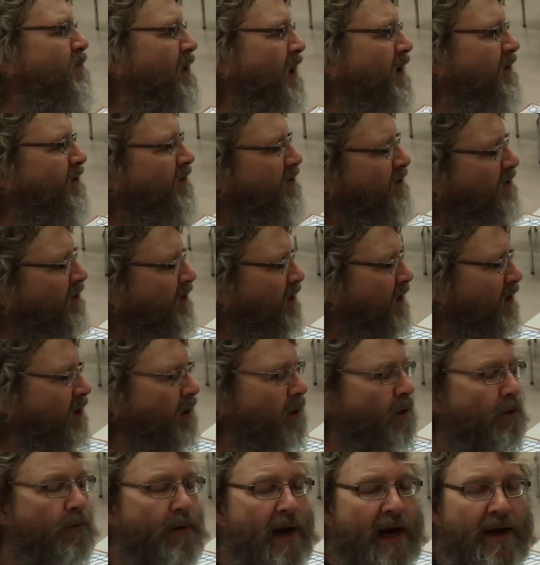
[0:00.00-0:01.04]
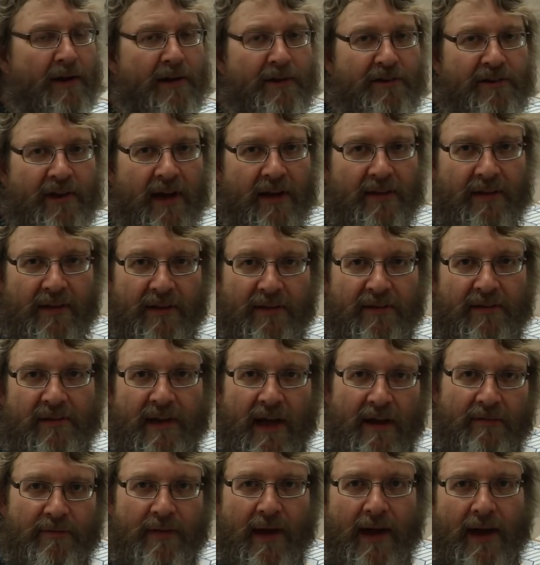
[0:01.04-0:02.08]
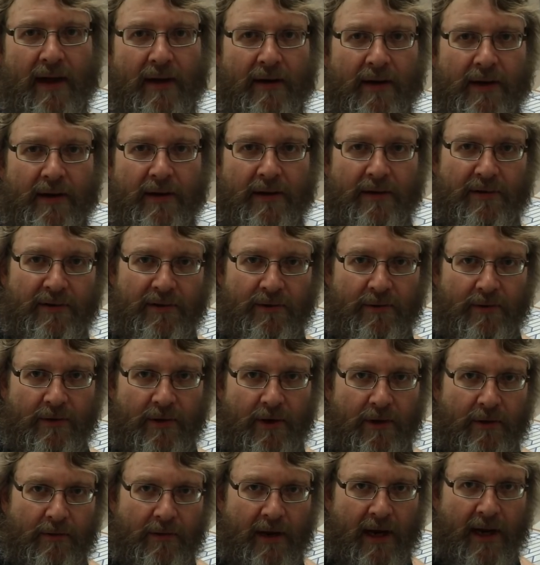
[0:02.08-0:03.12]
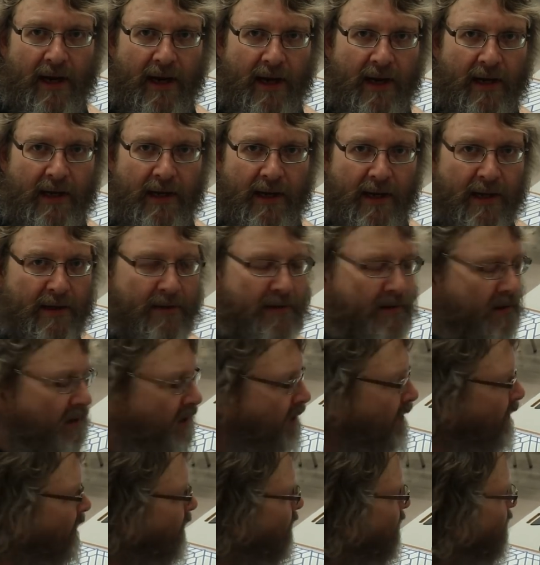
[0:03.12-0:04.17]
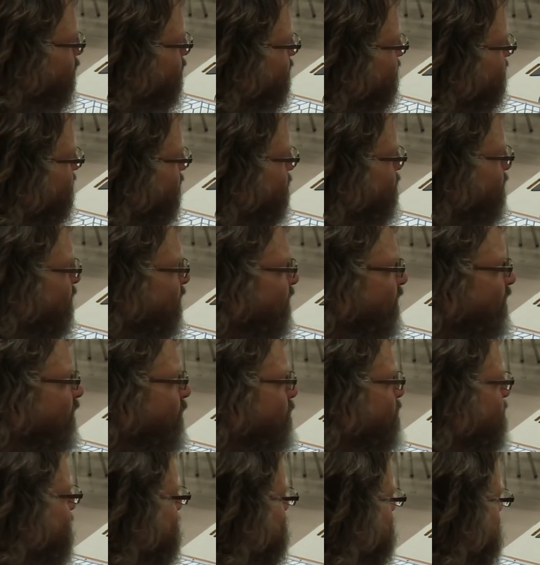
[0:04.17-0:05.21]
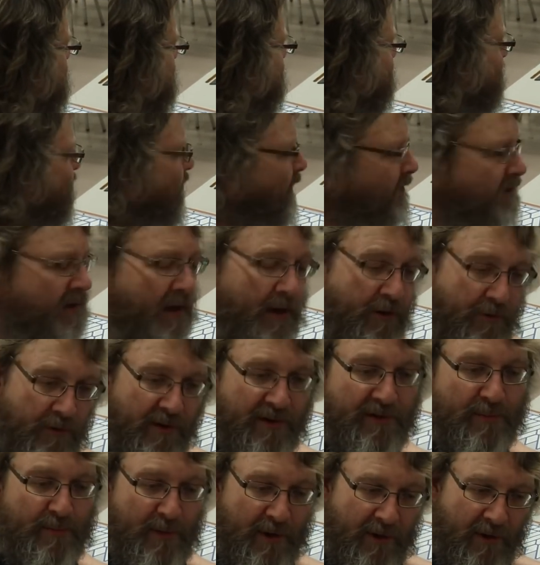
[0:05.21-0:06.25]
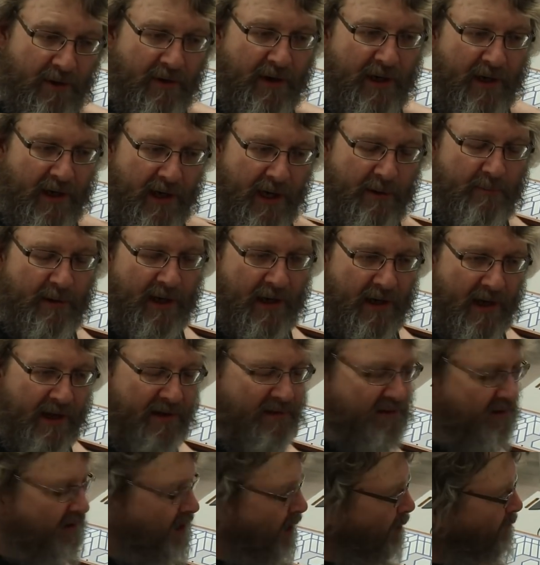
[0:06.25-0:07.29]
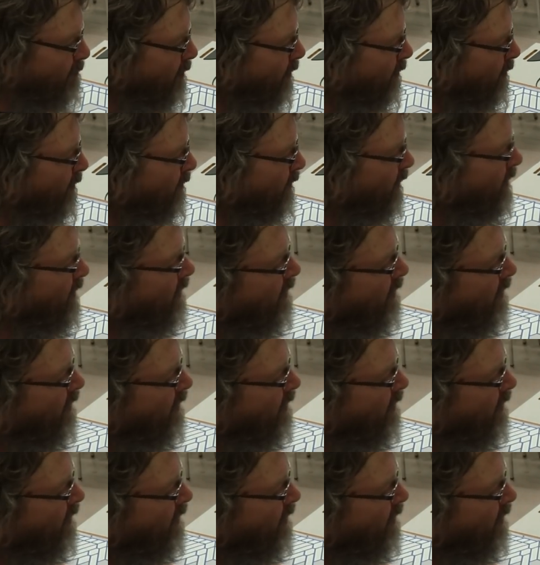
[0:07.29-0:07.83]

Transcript: places you can go around and check this stuff out at a store, right? And, you know, so I went to some of my friend's house, like Chris Muir. He gave me a nice demo.